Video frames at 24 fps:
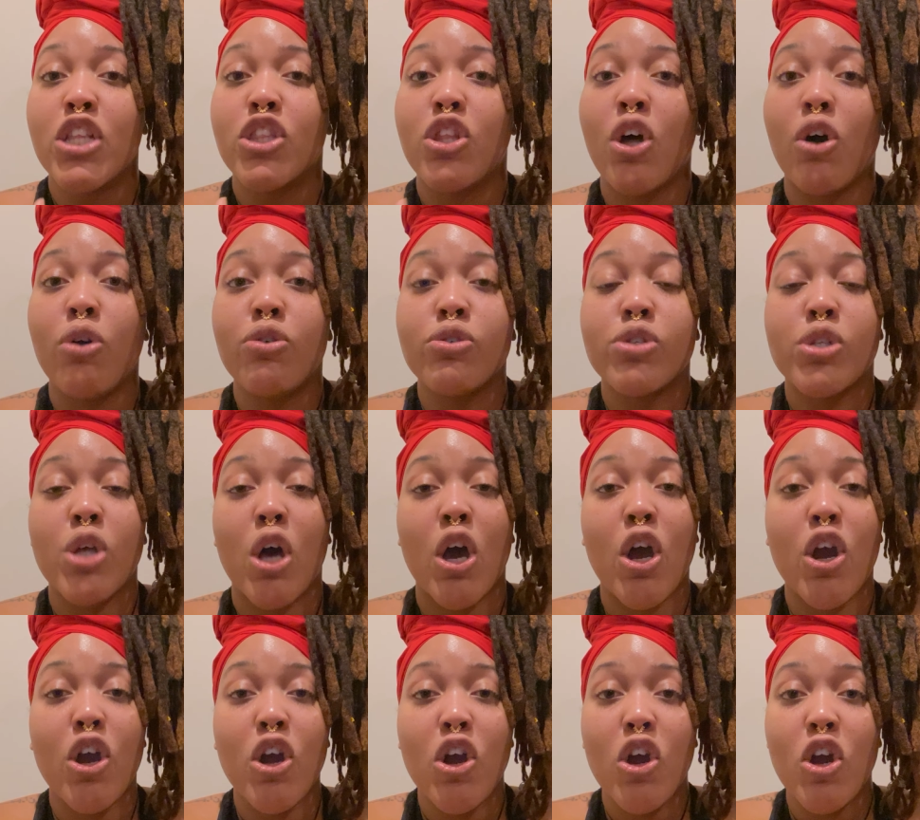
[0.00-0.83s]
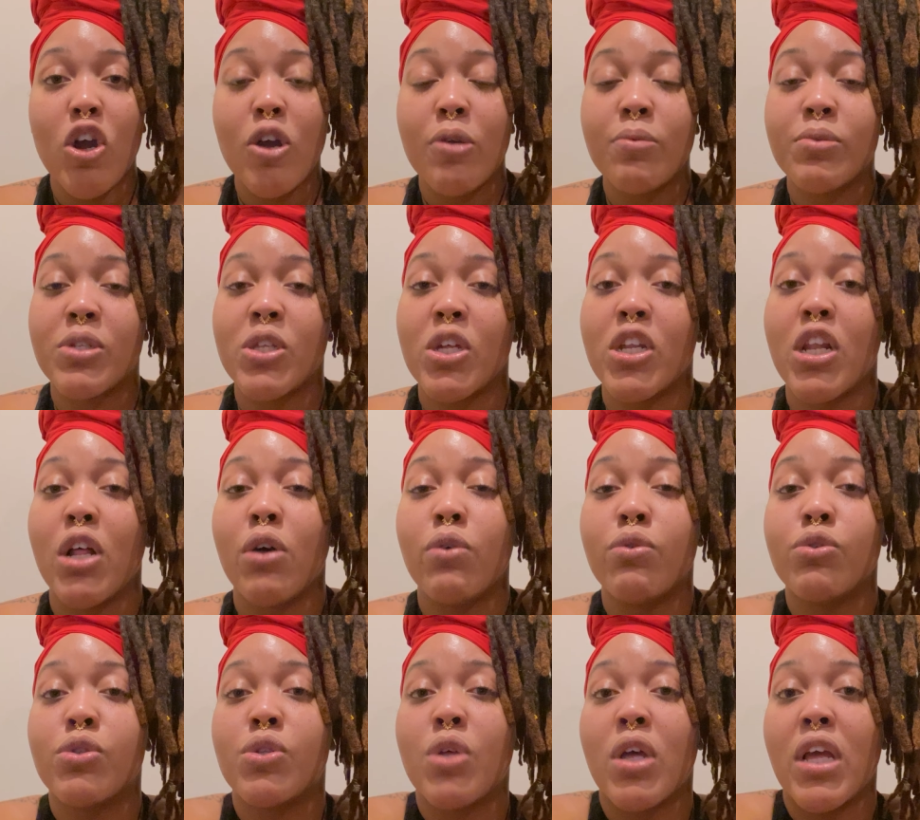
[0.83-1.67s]
those herbs and
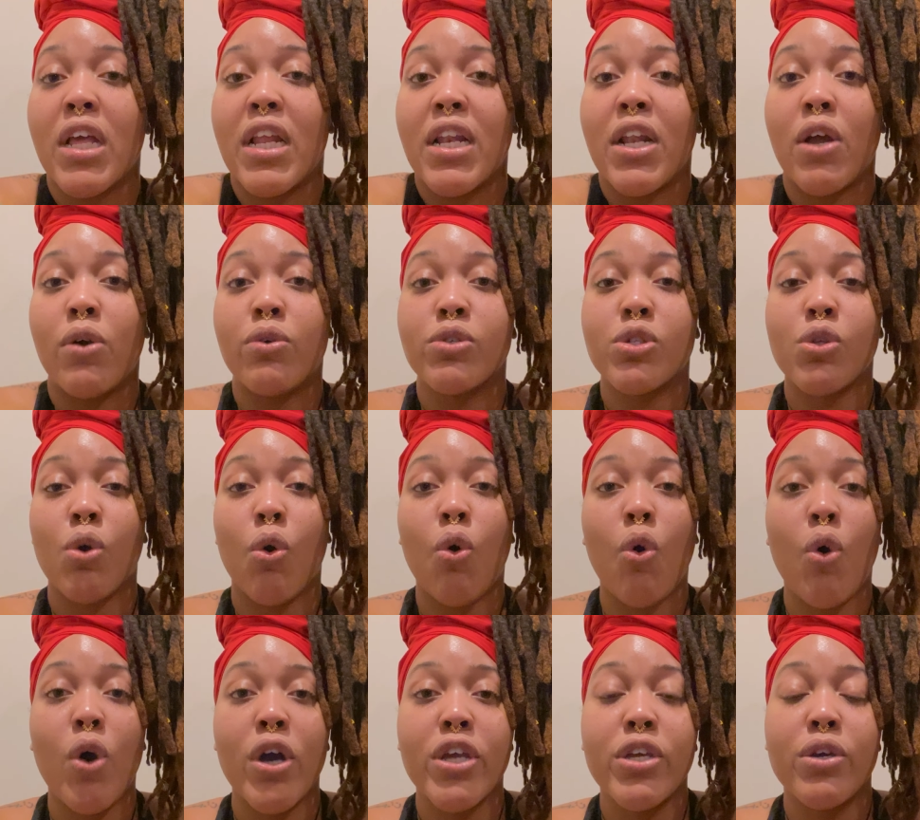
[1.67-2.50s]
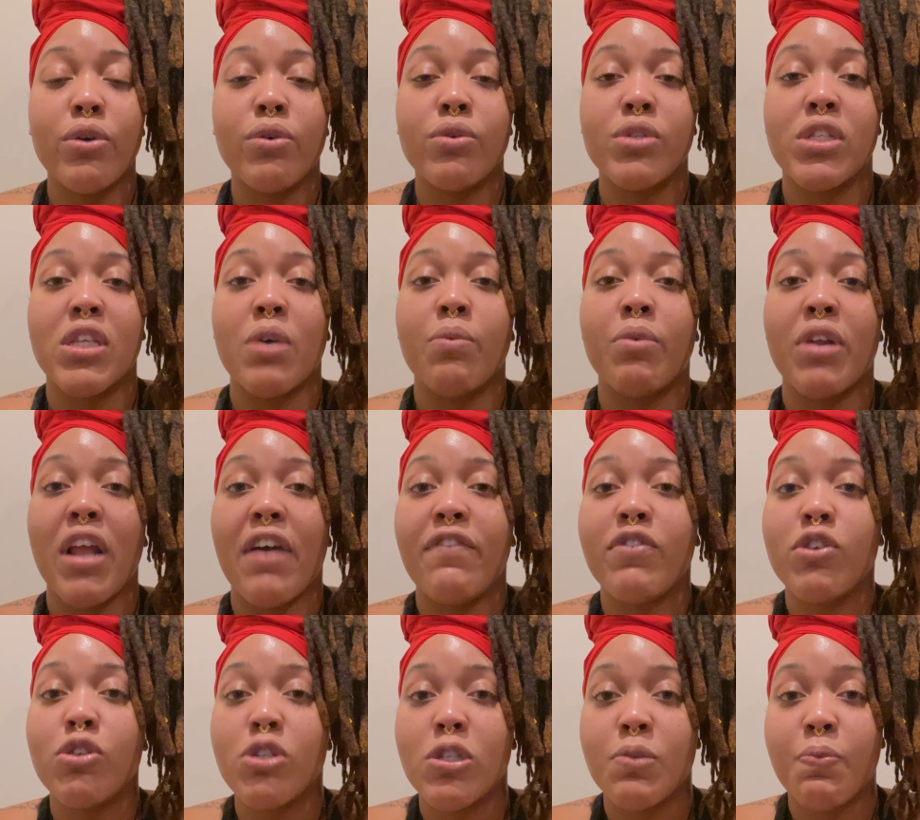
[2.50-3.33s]
those, and those oils and
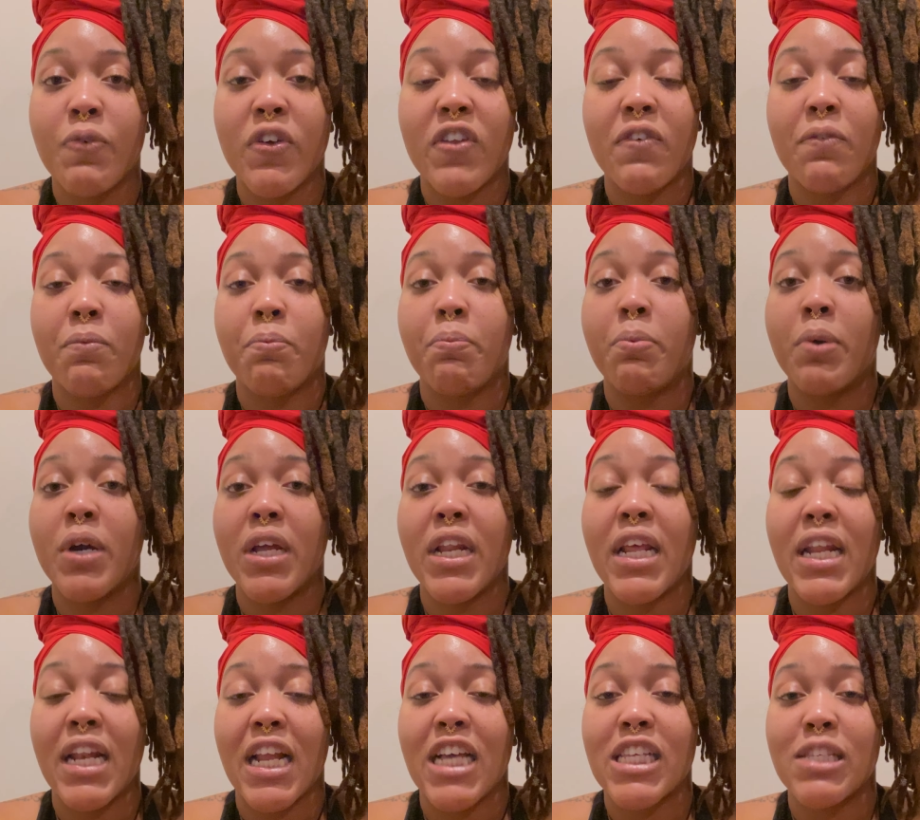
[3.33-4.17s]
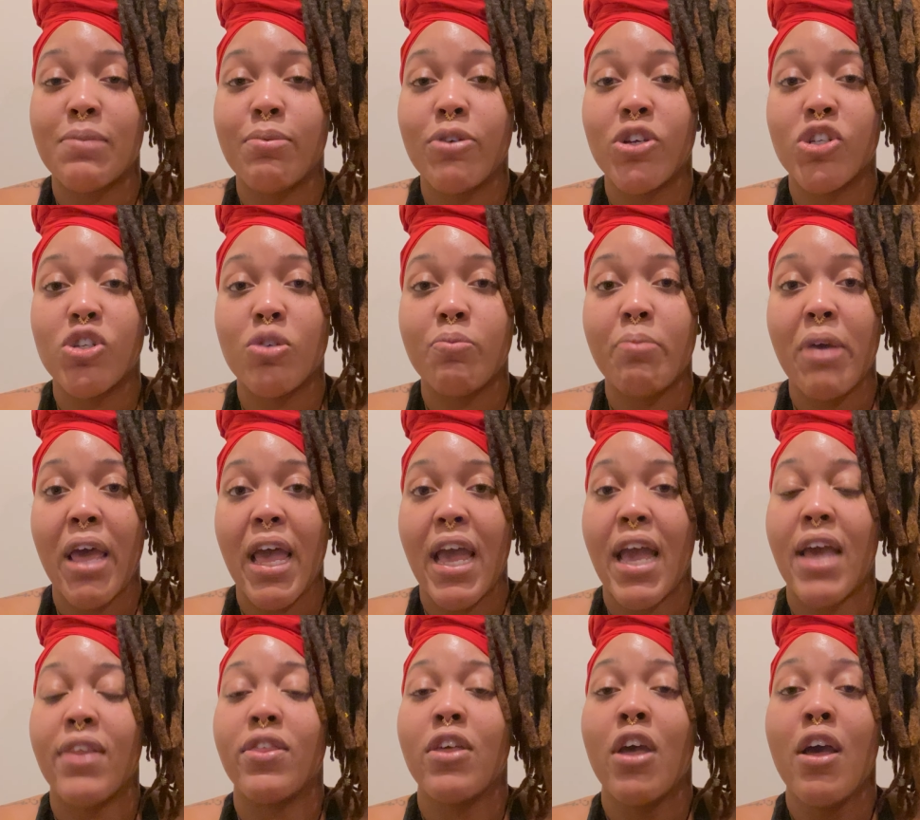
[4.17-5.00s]
whatever you put in that spiritual
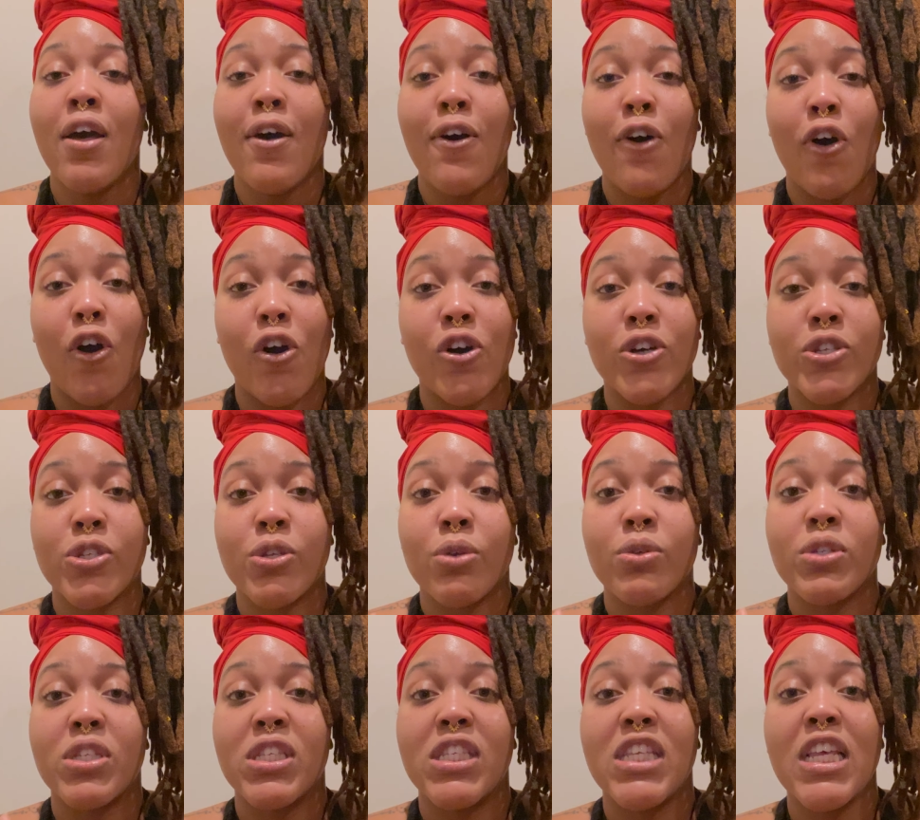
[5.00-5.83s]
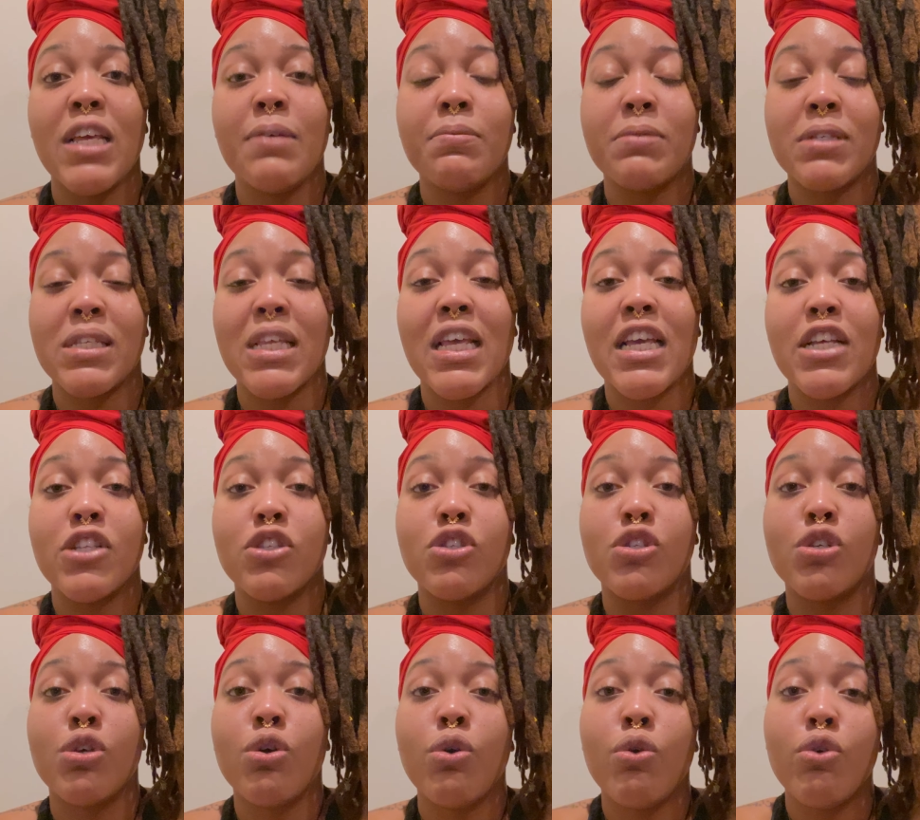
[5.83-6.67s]
bath also seeps
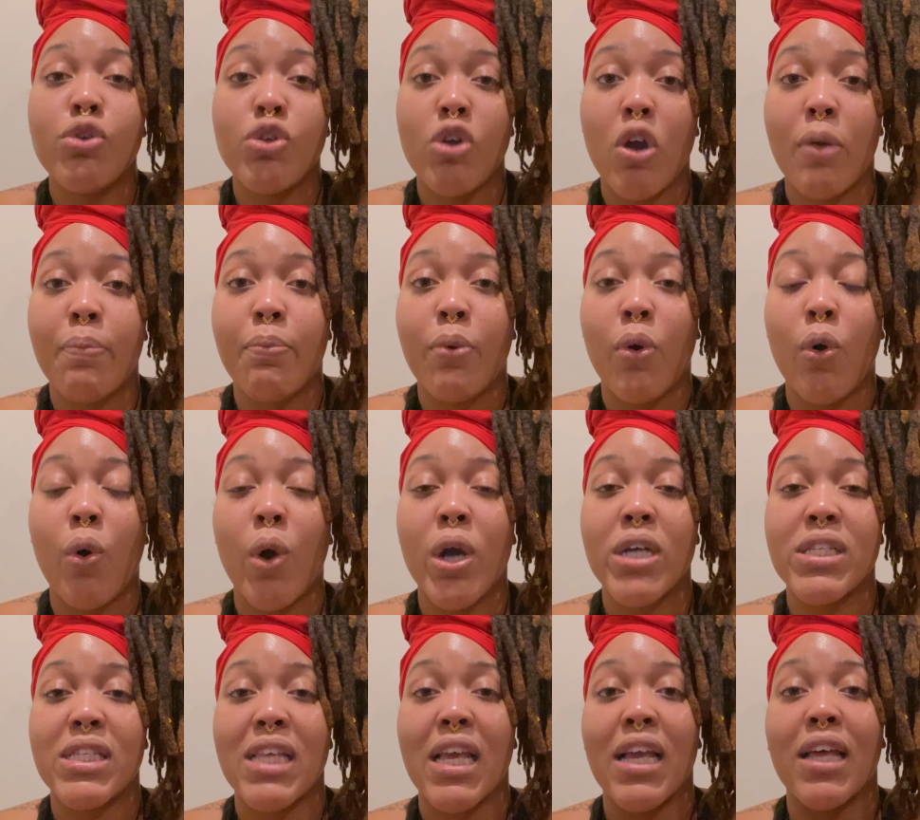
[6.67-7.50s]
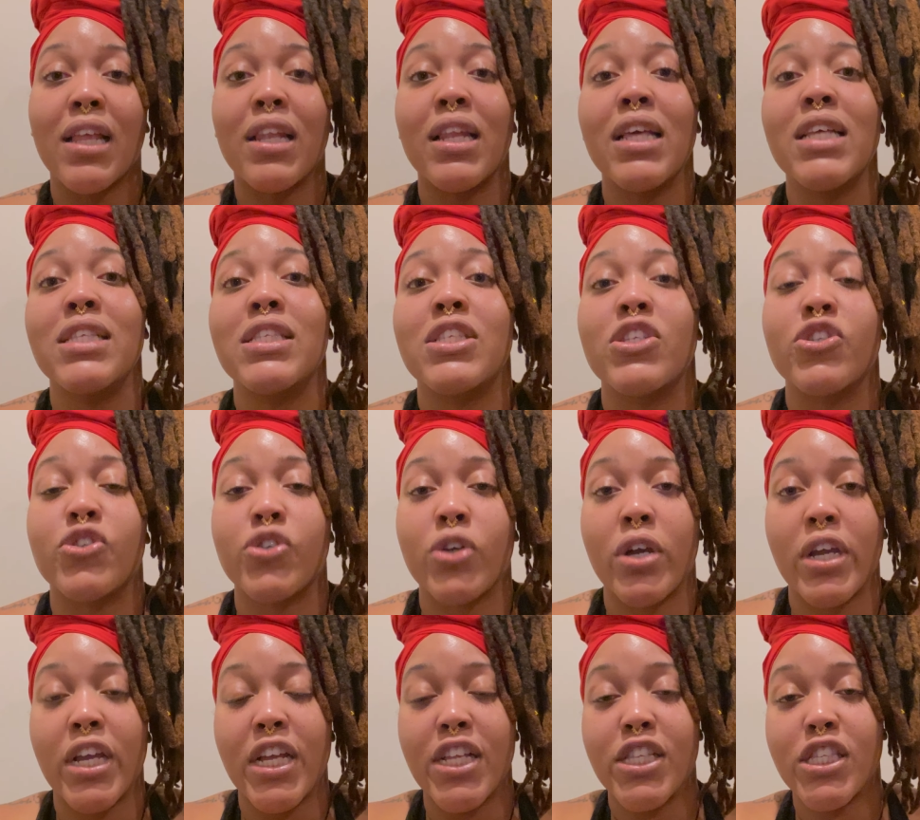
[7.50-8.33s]
into your pores and cleanses
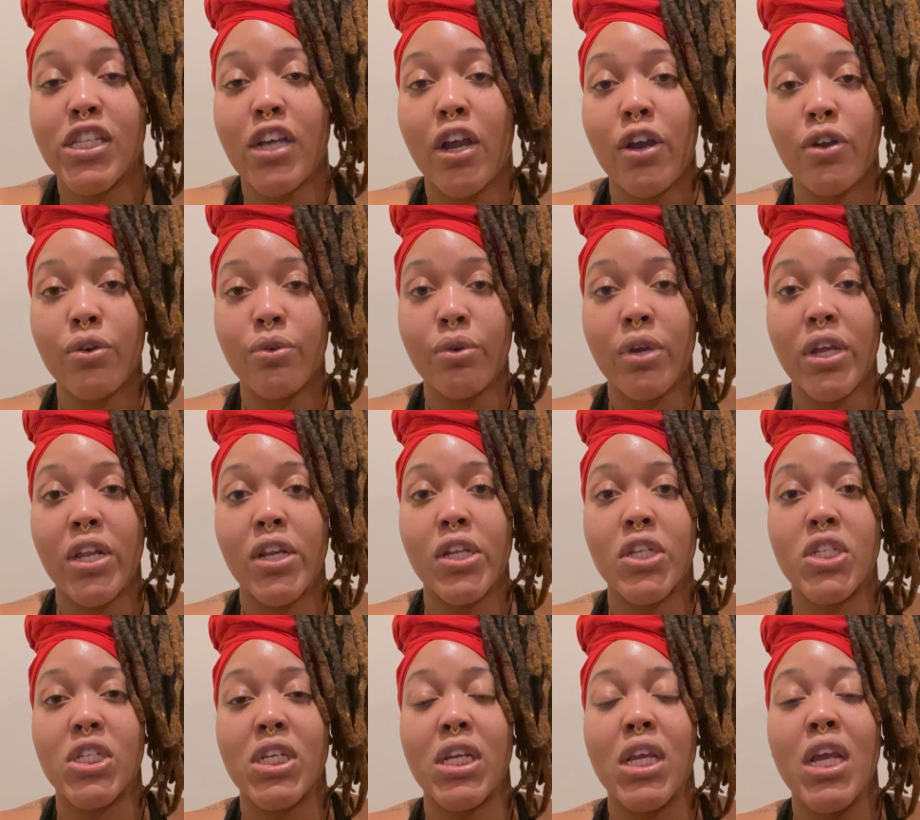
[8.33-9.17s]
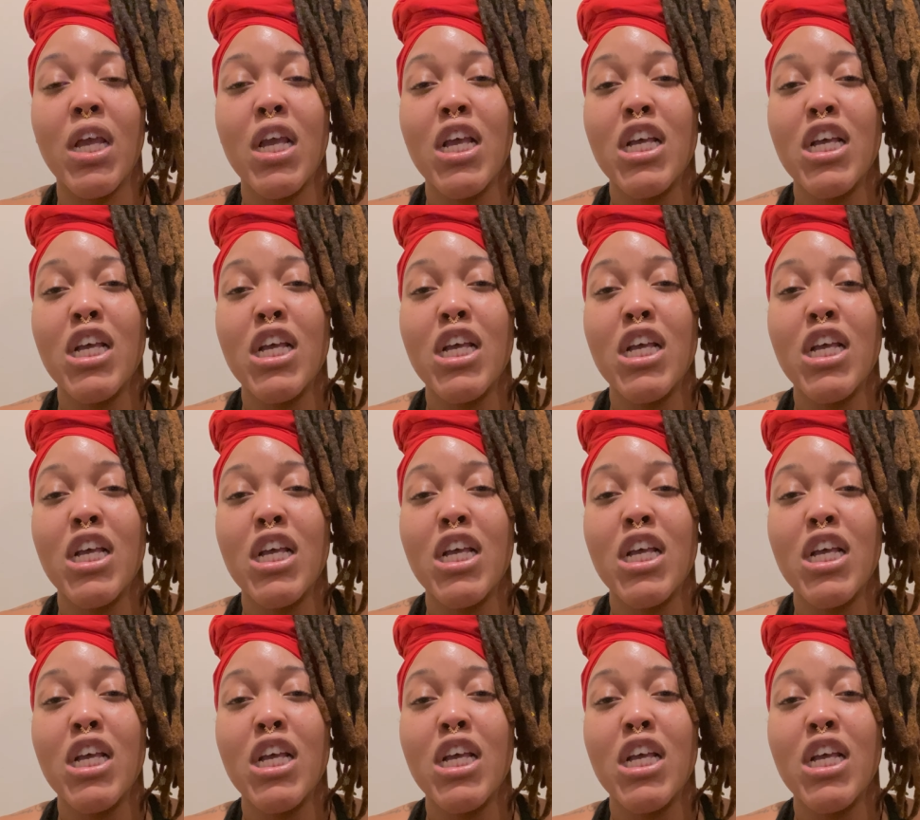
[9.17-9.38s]
your internal energy.